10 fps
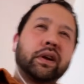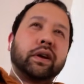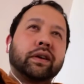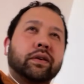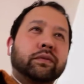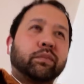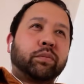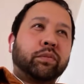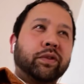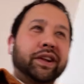but I don't
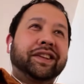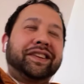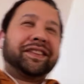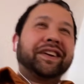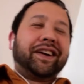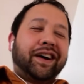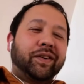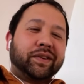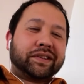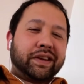really.
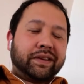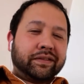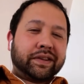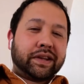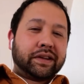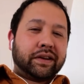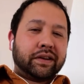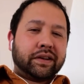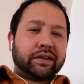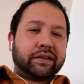I always get everything
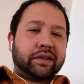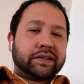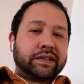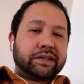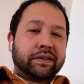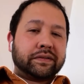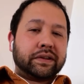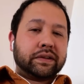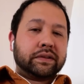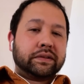done. I get lots of
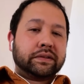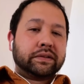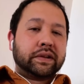stuff done.